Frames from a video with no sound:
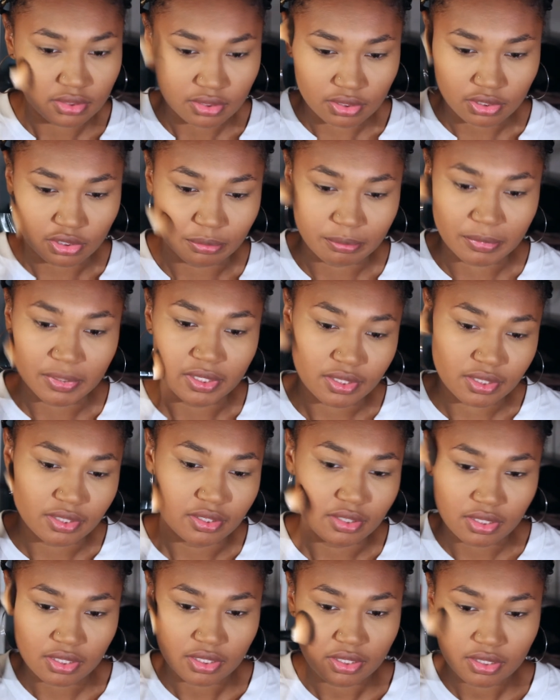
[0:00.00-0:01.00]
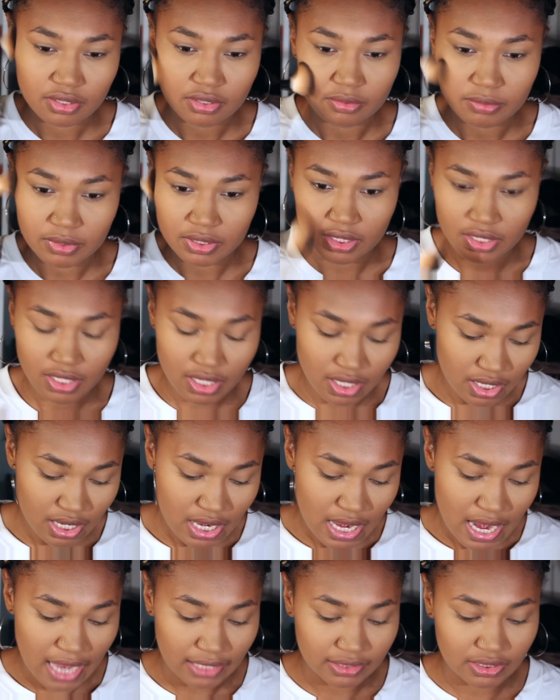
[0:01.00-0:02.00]
Go back in here with that.
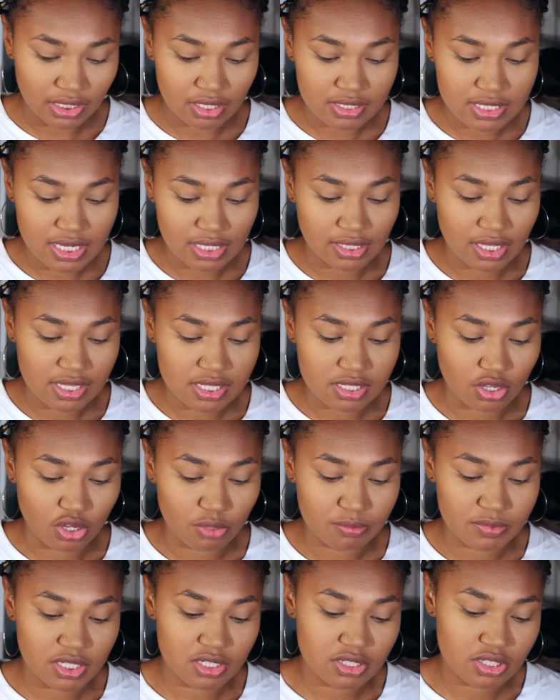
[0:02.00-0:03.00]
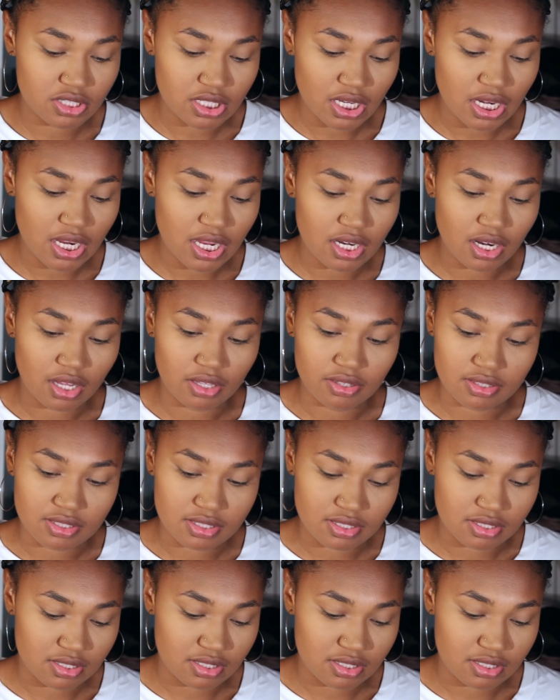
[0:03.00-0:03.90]
And then I'll take that sculpting shade, I'll